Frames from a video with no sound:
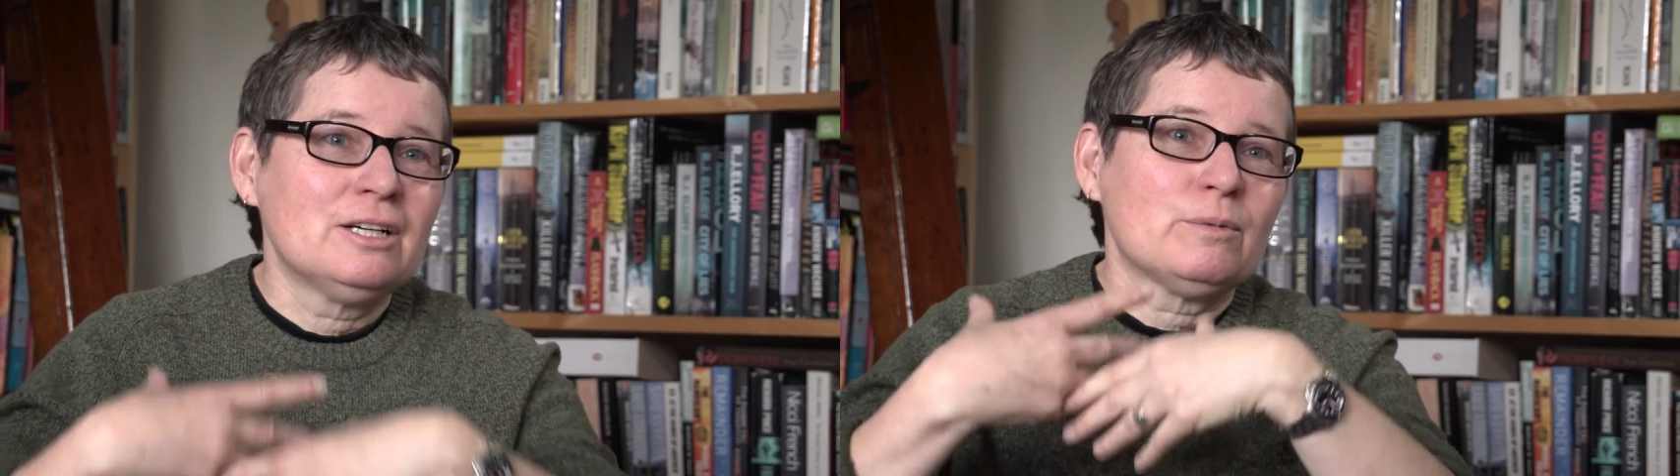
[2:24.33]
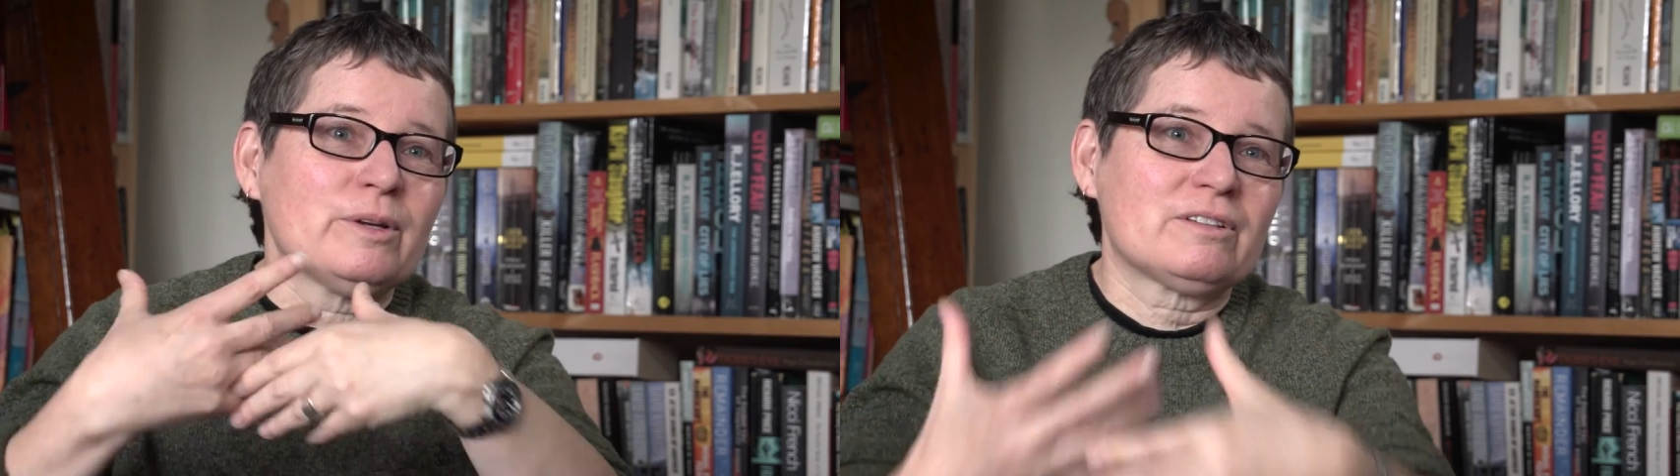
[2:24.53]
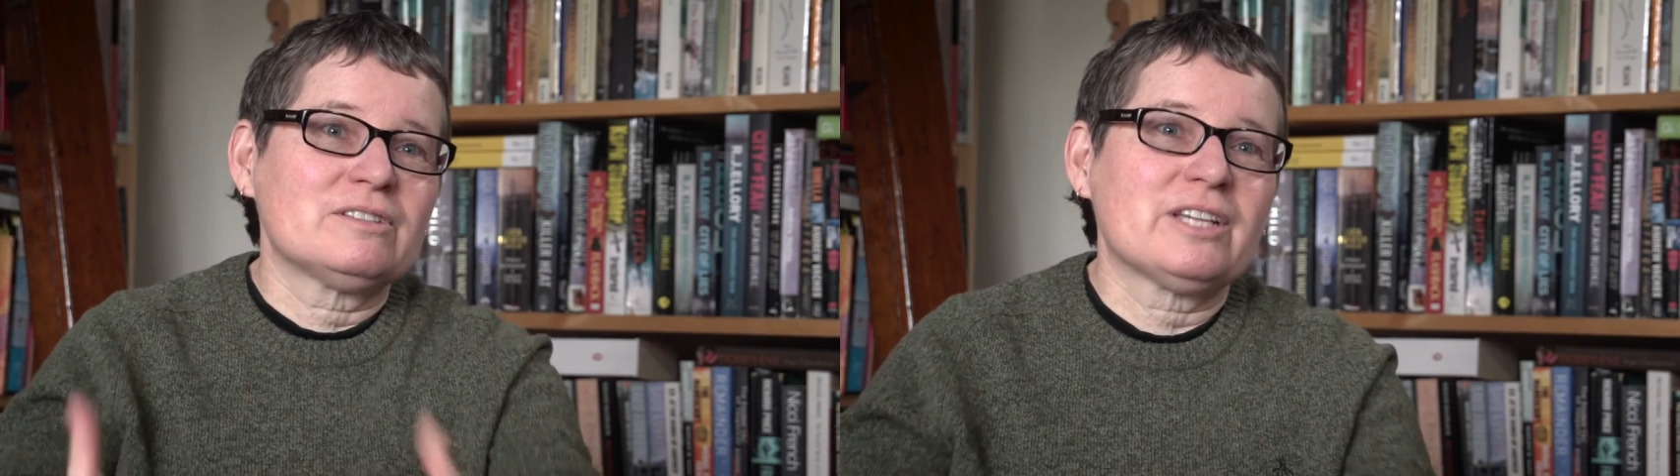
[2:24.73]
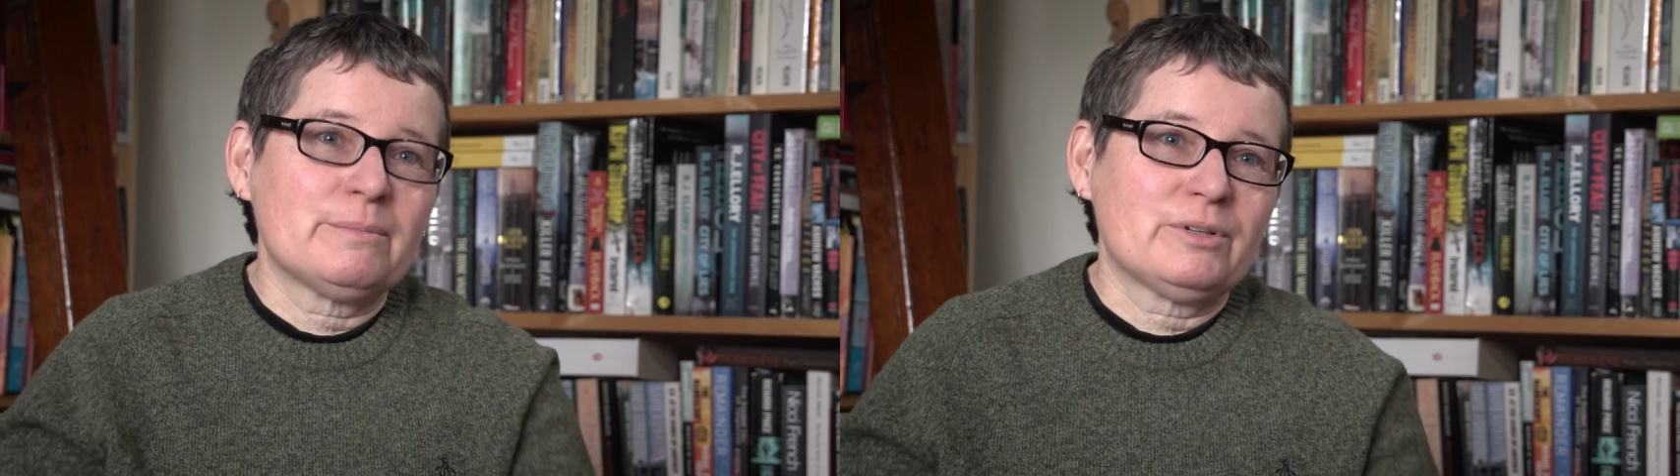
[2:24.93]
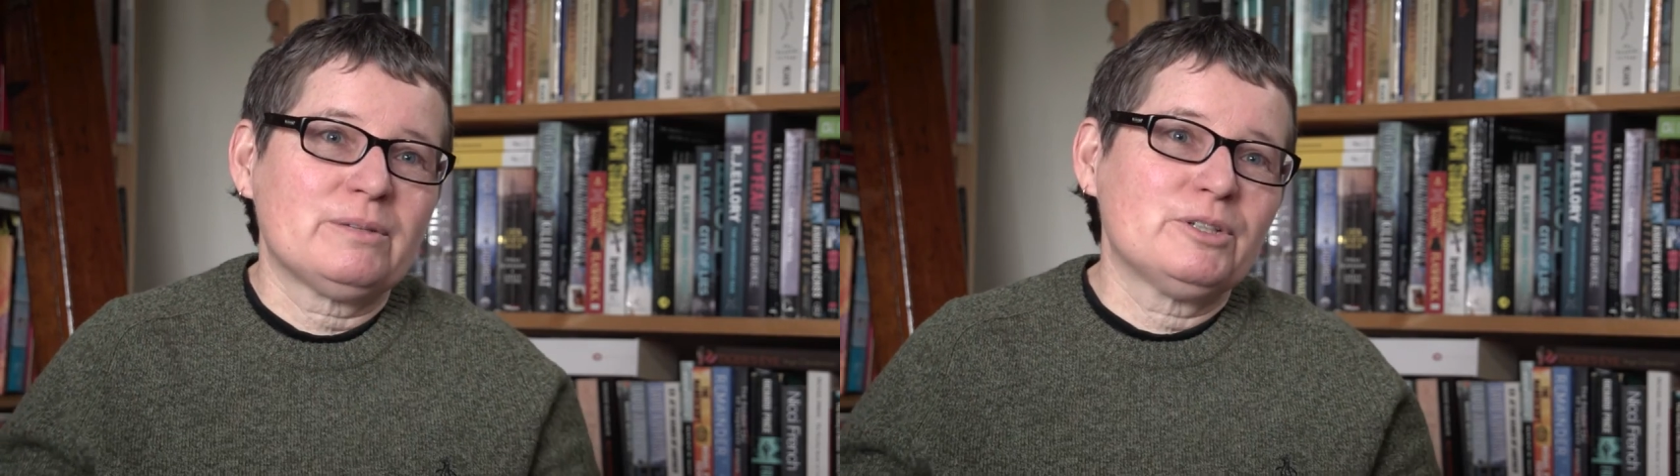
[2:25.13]
with
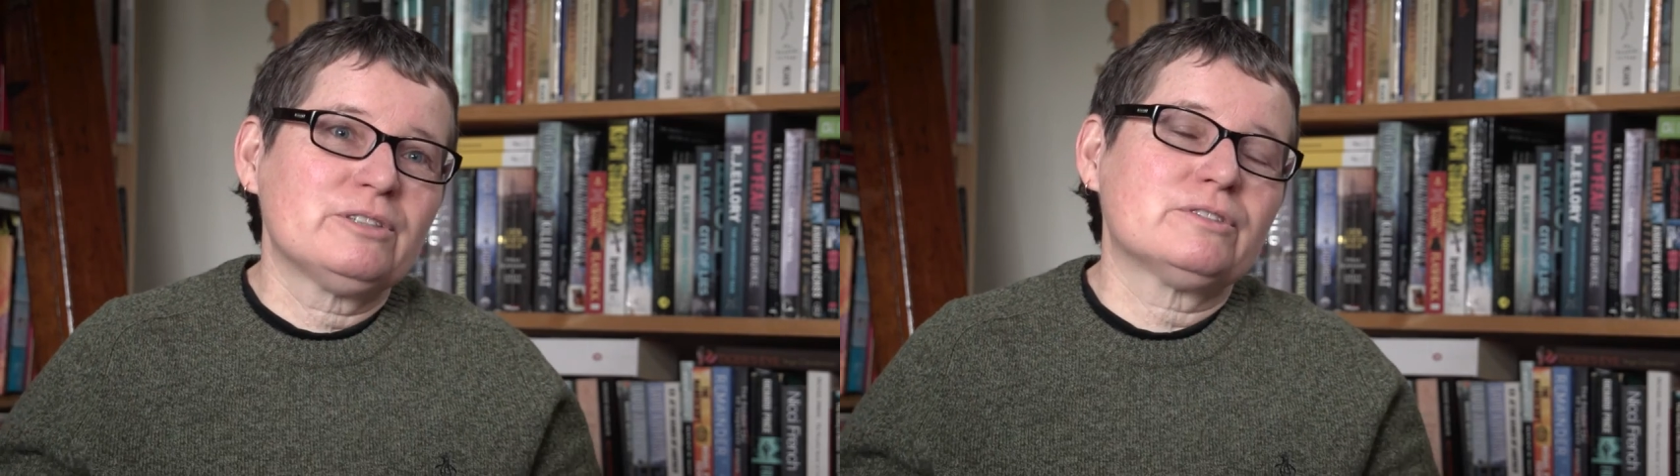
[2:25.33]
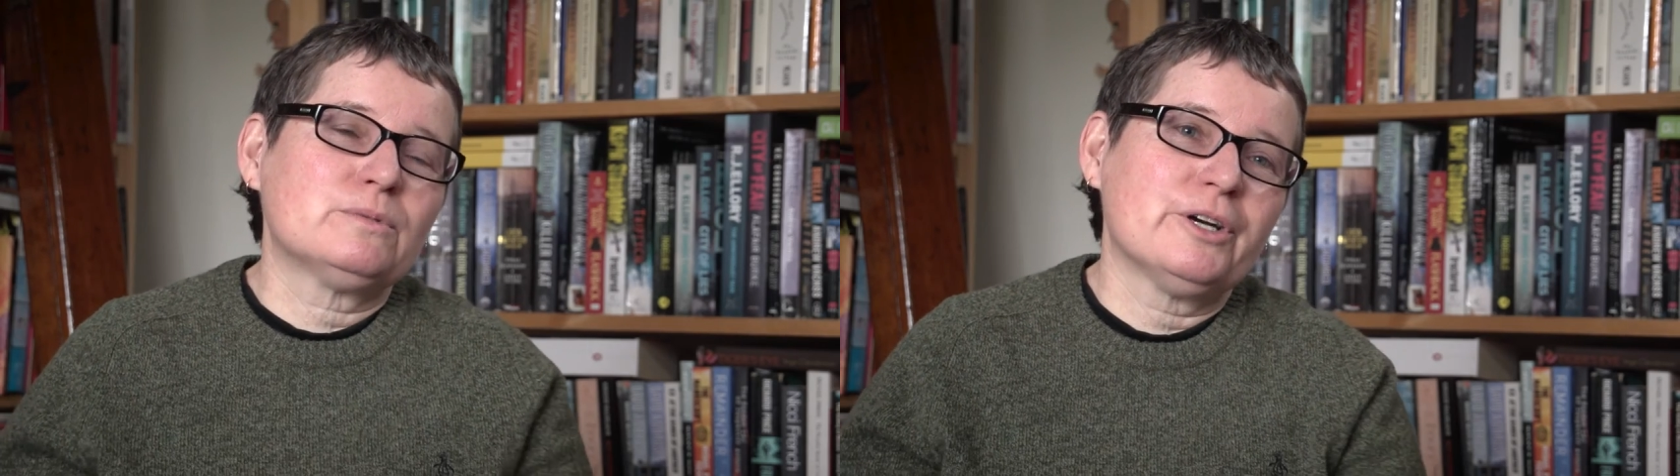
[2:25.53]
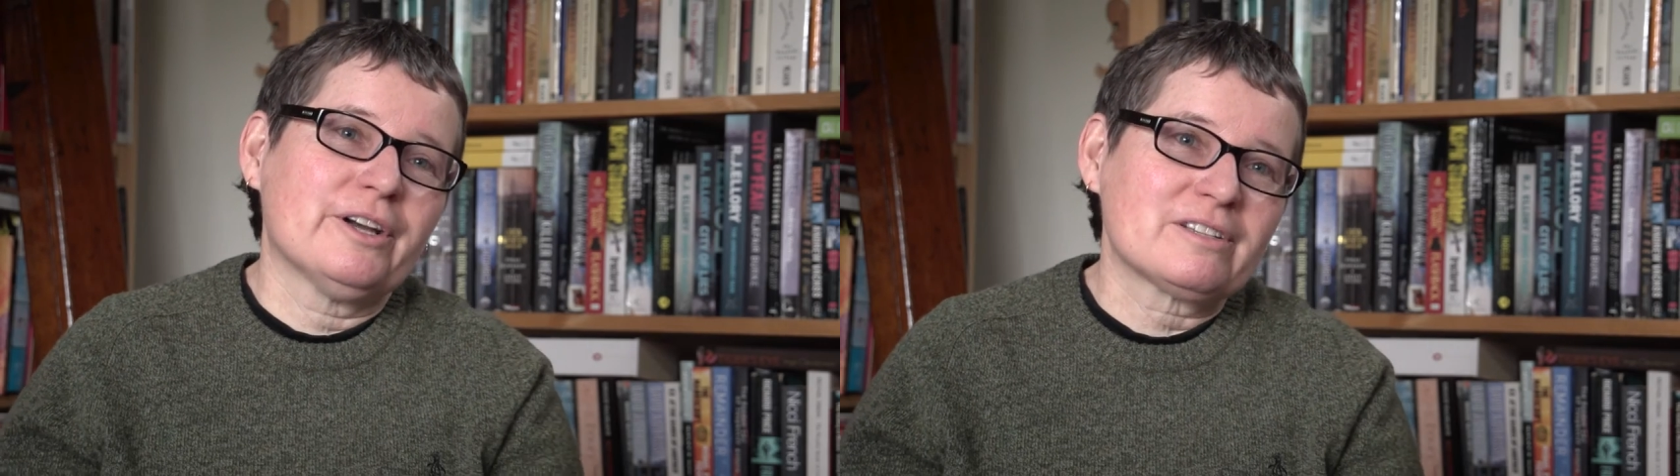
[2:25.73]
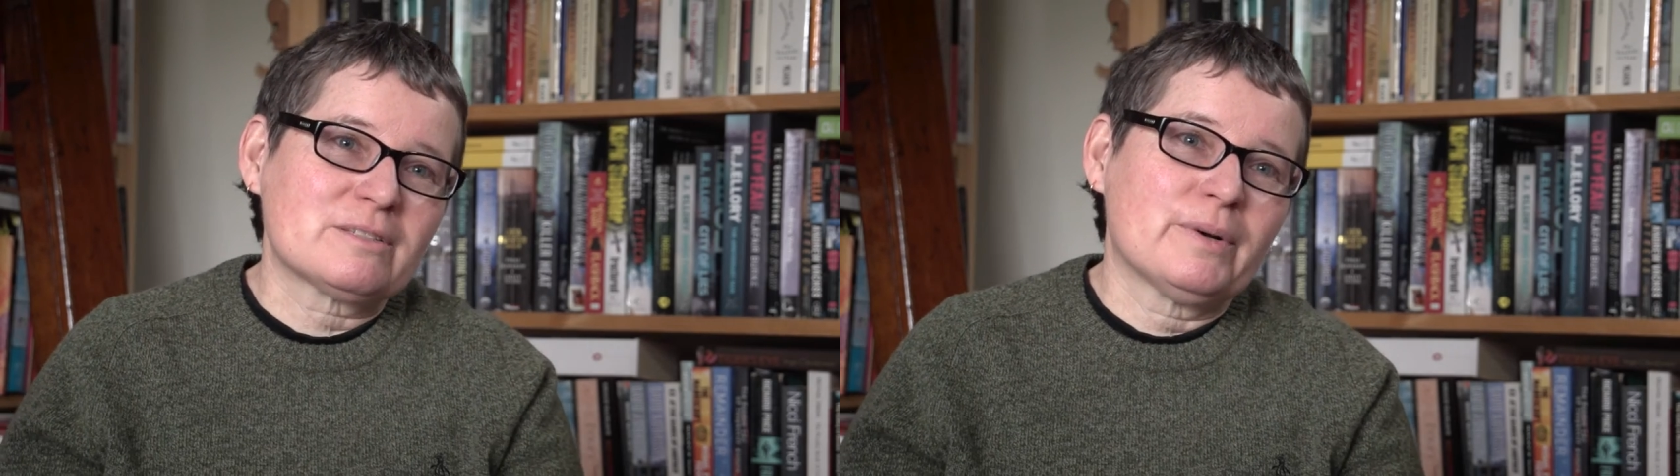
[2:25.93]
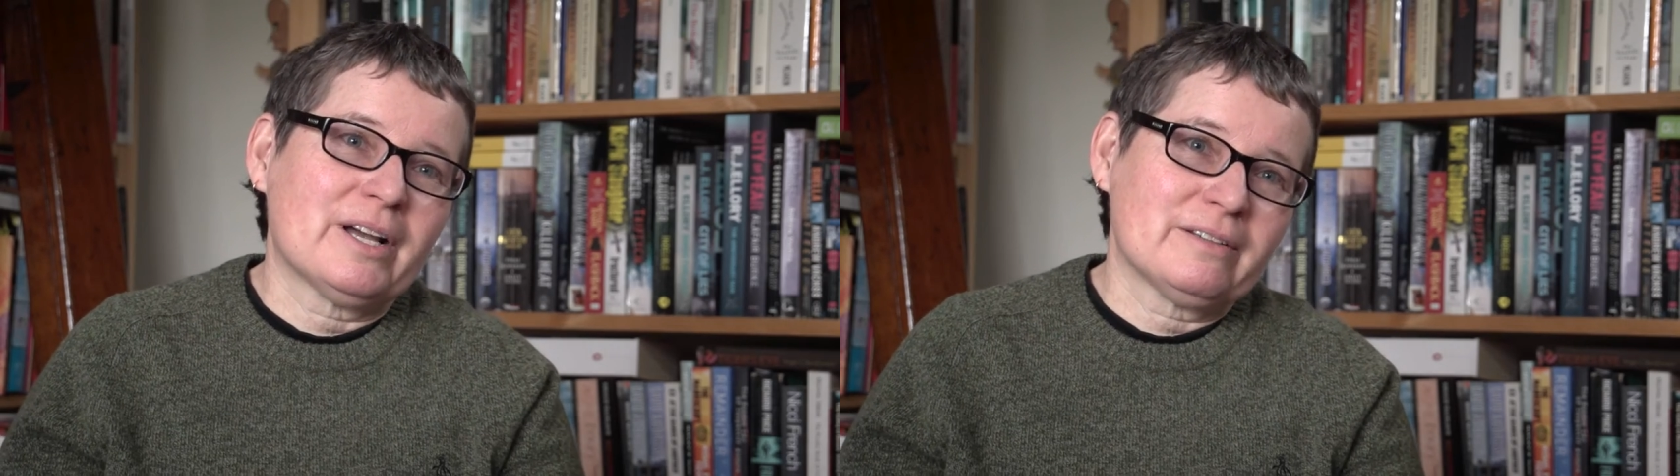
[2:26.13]
contemporary beautiful works
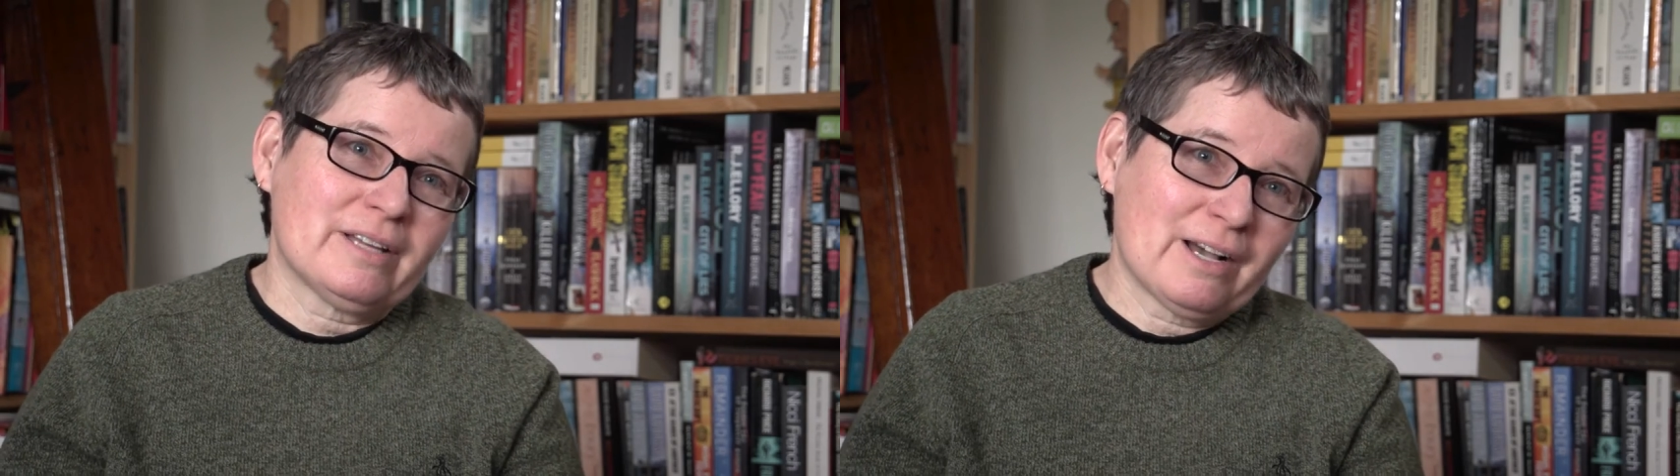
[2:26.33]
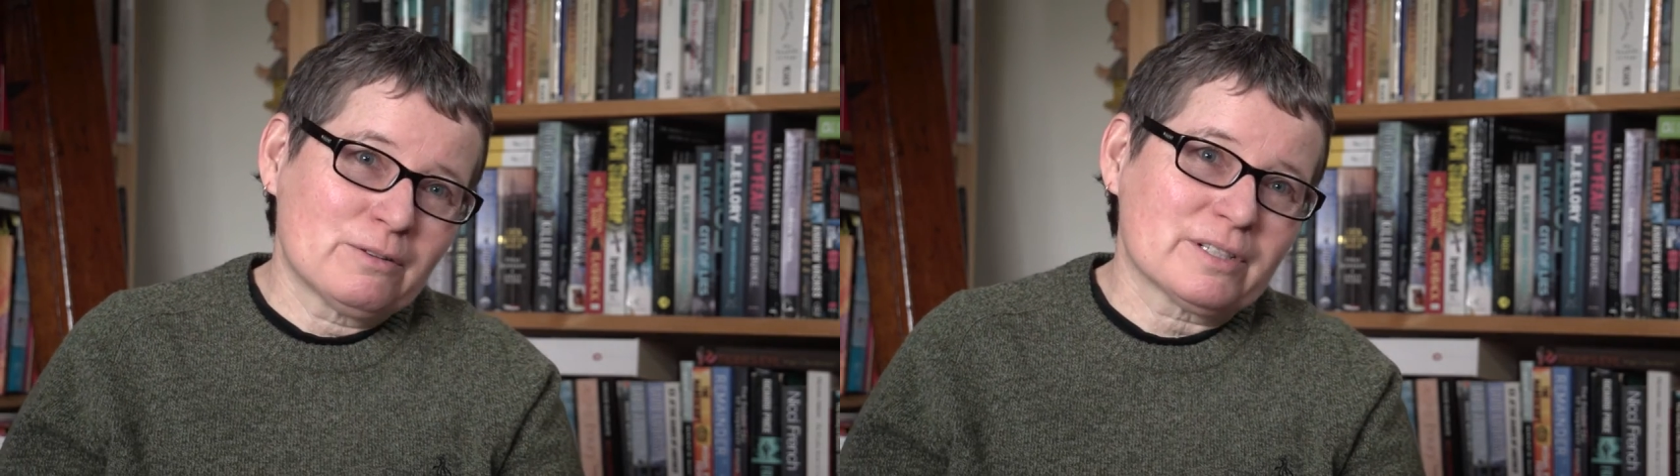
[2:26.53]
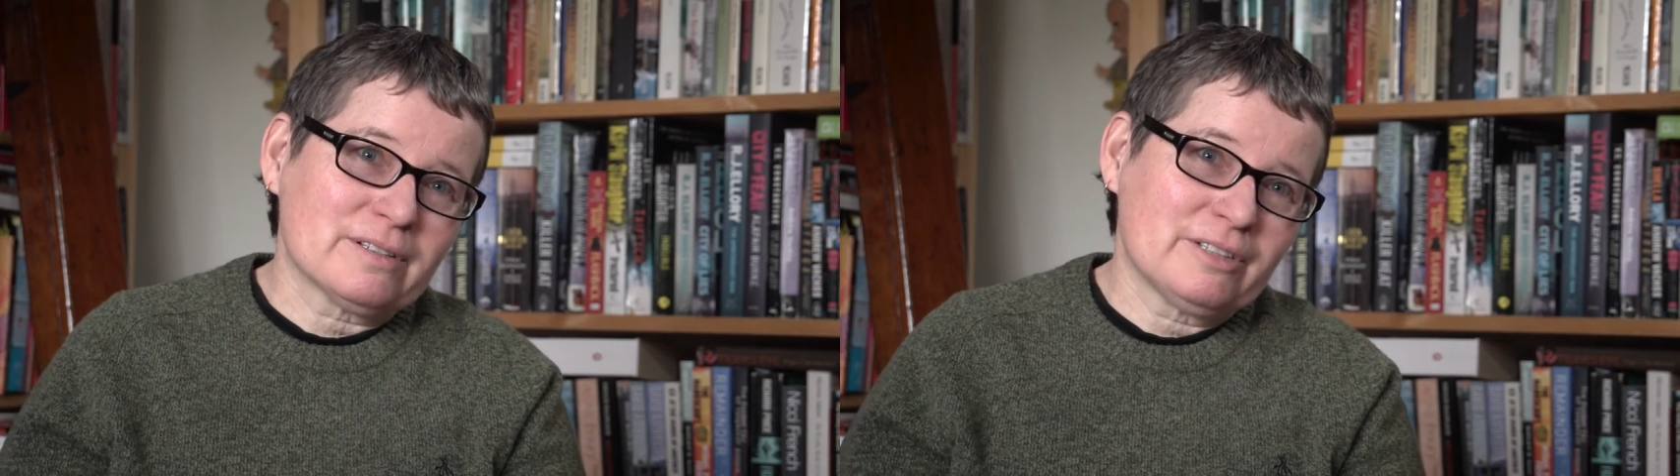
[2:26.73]
by elder,